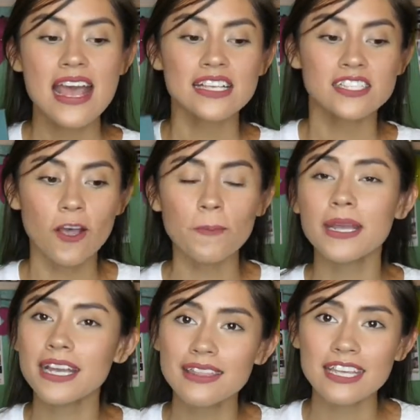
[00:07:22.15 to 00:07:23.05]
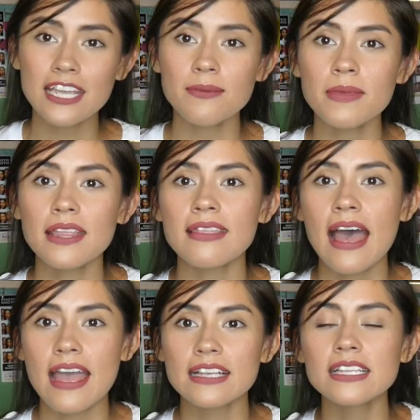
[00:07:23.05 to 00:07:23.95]
So pick a theme
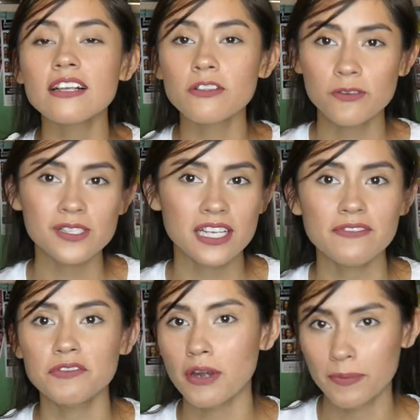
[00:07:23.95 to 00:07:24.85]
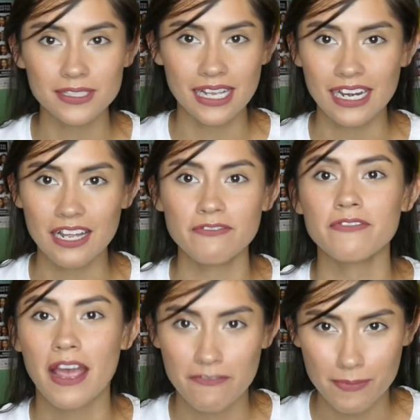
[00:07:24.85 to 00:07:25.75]
that is inclusive and representative
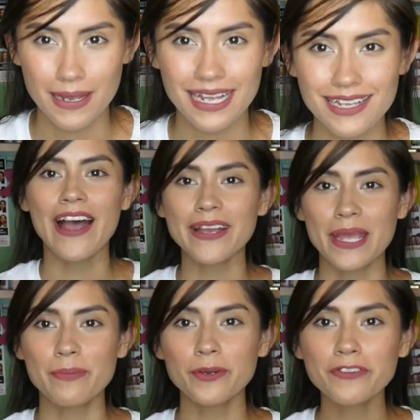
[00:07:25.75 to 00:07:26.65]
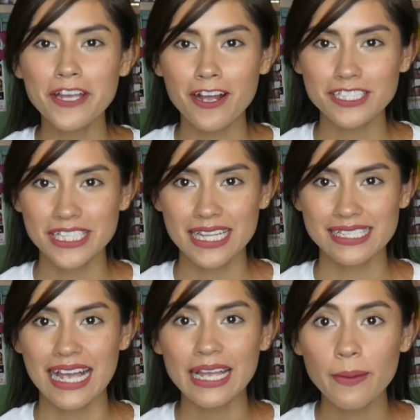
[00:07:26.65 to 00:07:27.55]
of everybody. Okay, moving on to the
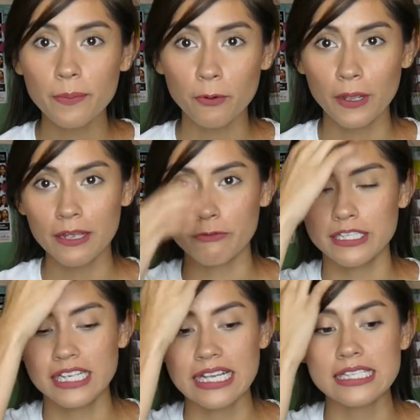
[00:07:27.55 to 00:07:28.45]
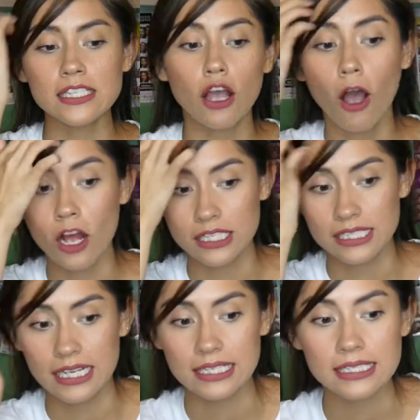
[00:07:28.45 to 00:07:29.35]
second point, which is
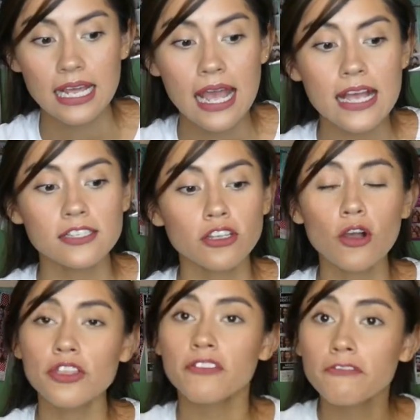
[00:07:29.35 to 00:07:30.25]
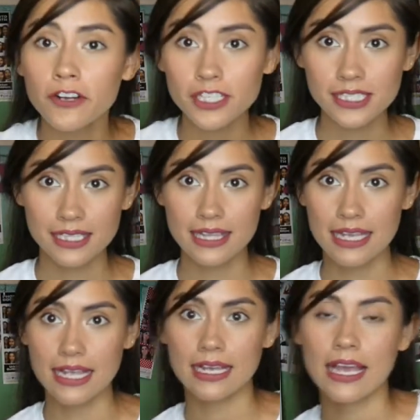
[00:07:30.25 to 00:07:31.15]
content. So the first
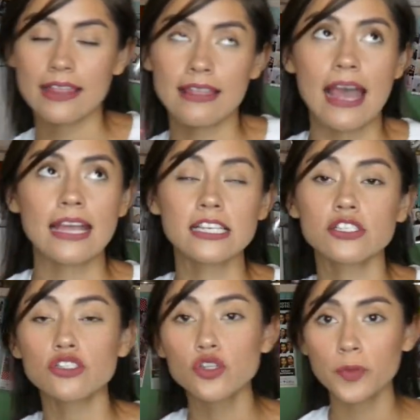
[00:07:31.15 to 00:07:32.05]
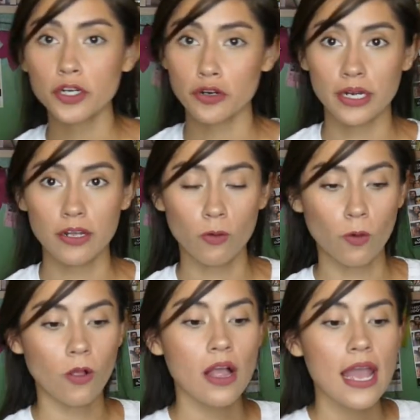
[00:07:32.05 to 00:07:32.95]
thing that is super
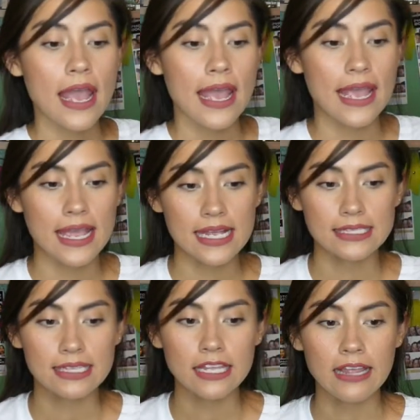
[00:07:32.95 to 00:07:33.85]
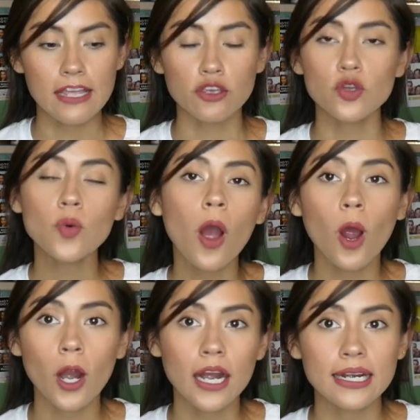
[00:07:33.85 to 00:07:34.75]
critical is that you
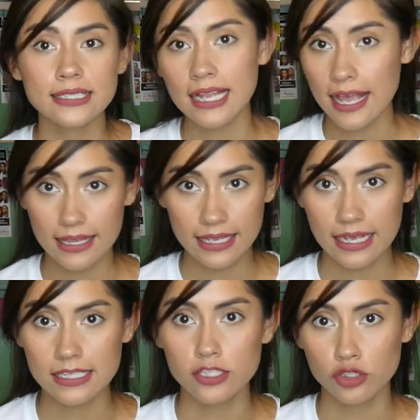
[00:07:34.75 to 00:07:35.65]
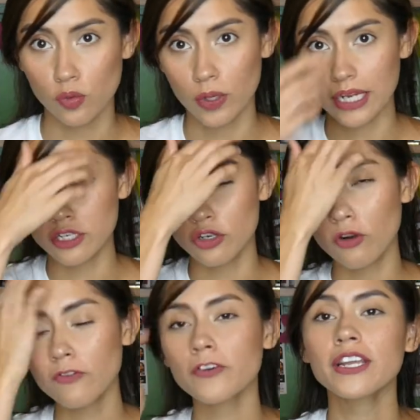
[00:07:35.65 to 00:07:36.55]
are telling a story.
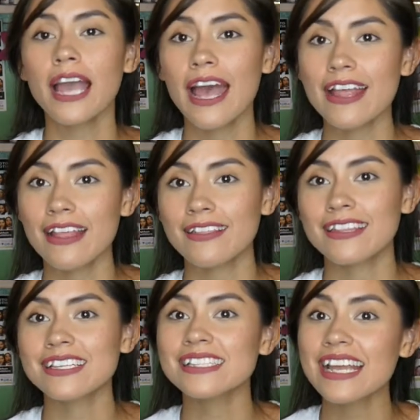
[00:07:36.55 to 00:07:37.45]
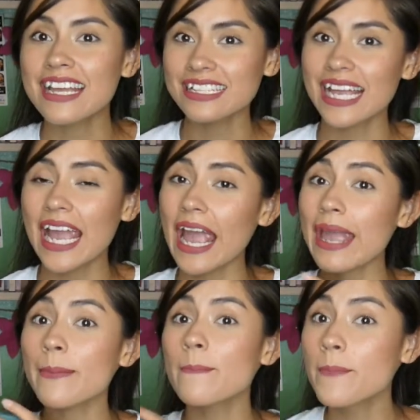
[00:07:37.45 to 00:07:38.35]
Don't forget that this is
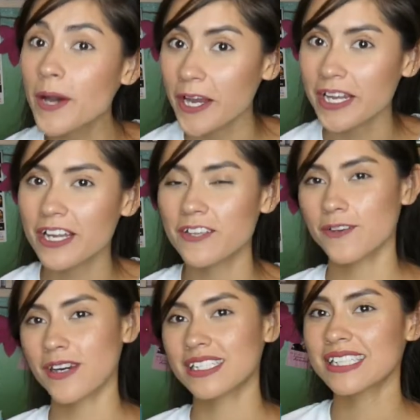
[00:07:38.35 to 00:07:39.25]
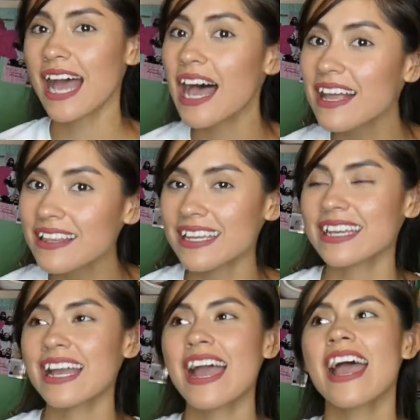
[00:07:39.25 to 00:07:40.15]
a book. You are
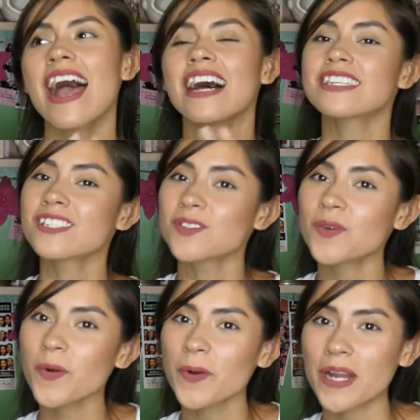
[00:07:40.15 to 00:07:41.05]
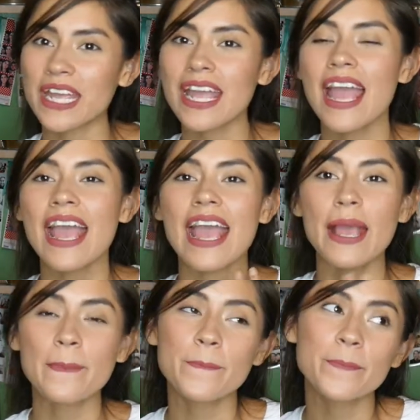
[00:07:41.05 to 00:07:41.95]
telling a story,
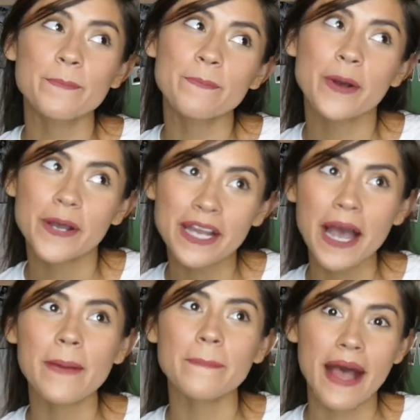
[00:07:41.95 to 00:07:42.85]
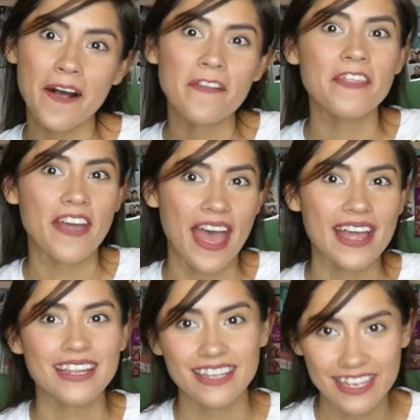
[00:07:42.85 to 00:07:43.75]
a book about
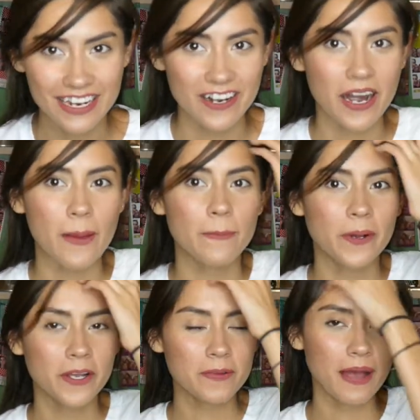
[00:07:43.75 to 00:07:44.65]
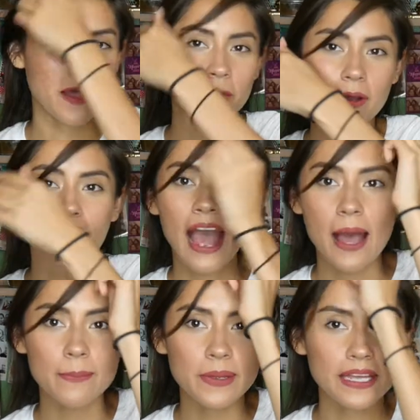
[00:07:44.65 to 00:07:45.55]
that year, a book about what
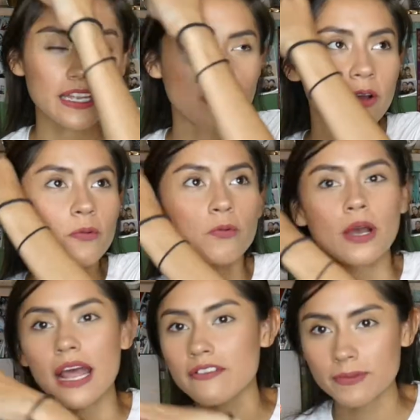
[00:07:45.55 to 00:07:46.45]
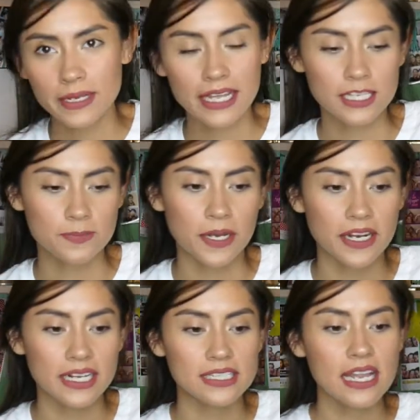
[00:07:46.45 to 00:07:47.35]
happened, what everybody
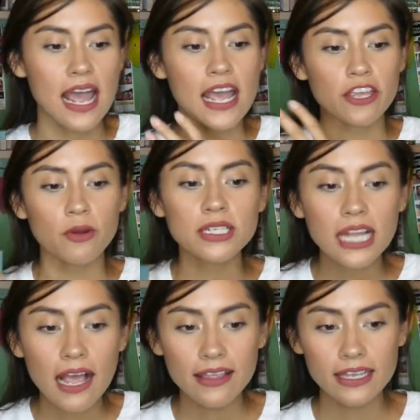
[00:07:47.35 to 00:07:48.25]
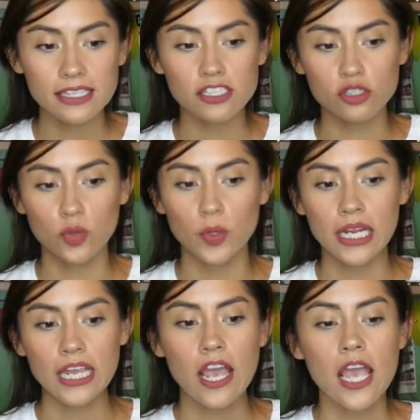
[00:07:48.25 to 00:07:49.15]
experienced. You're telling a
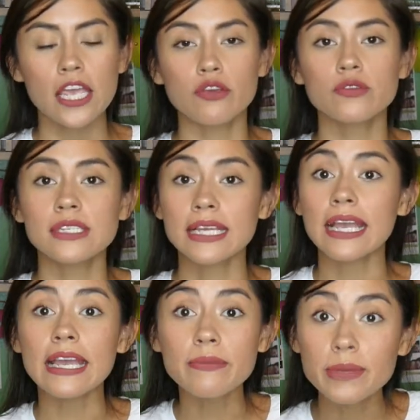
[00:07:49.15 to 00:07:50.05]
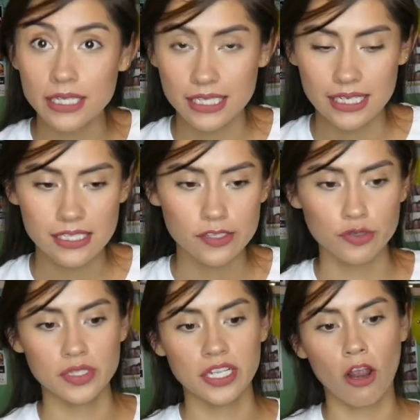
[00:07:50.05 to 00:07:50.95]
story using images,
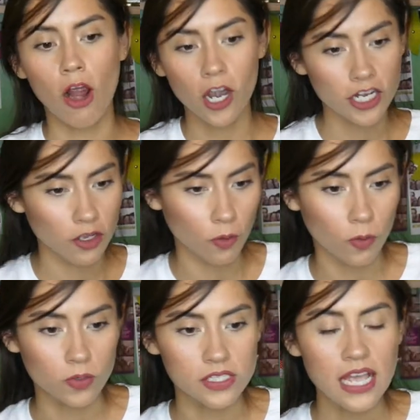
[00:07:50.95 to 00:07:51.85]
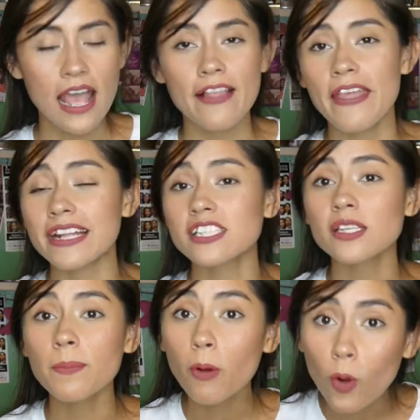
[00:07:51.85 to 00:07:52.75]
using articles that
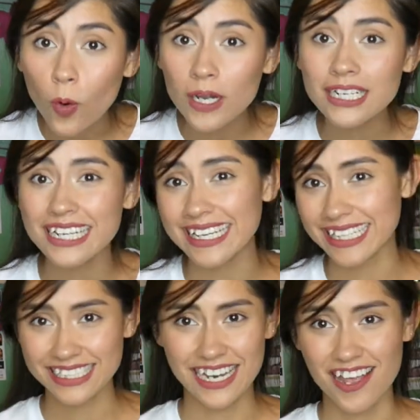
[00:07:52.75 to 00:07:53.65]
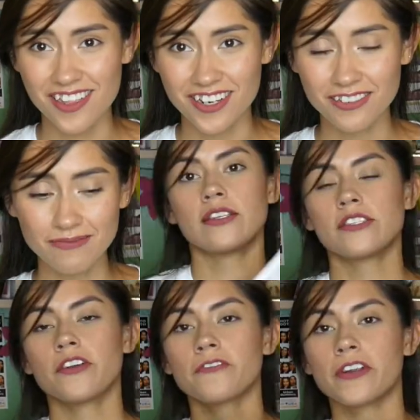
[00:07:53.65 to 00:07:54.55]
support each other.
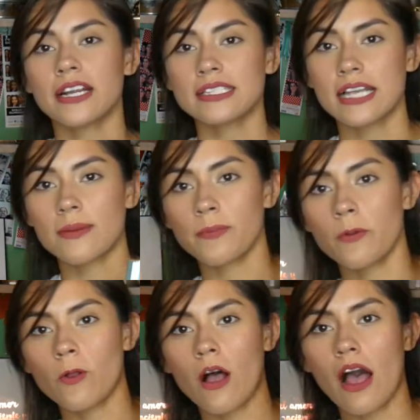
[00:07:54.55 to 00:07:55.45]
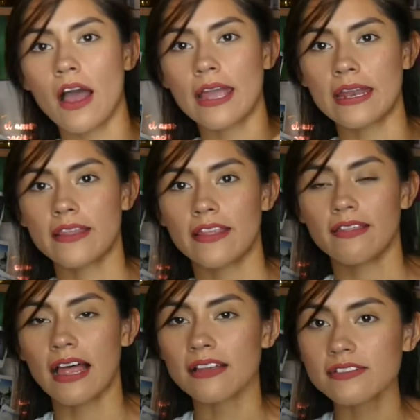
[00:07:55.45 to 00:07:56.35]
So for example, in the
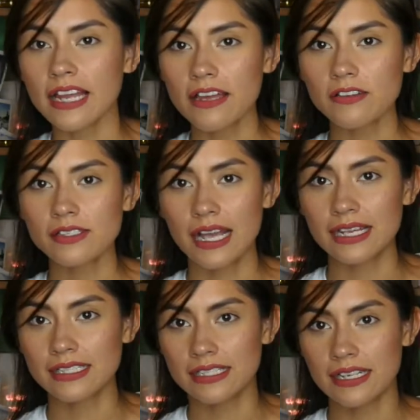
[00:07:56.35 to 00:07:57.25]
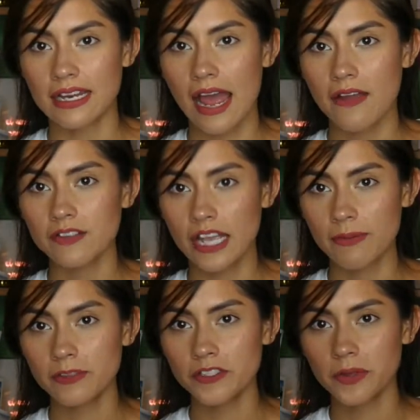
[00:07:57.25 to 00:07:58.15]
lifestyle section, I was
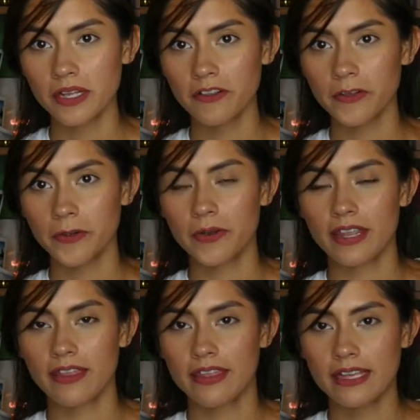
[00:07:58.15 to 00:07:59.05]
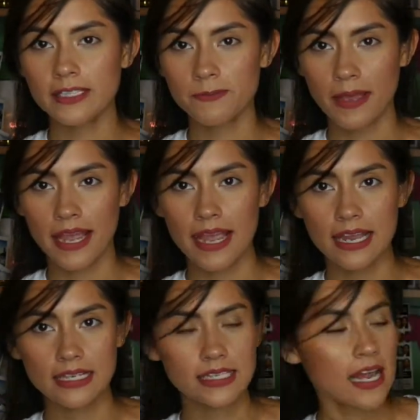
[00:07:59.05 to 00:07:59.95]
able to include this
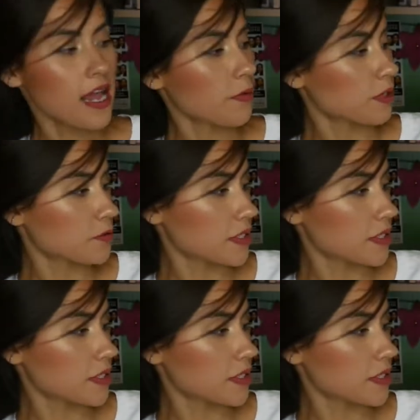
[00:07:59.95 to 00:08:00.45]
page, which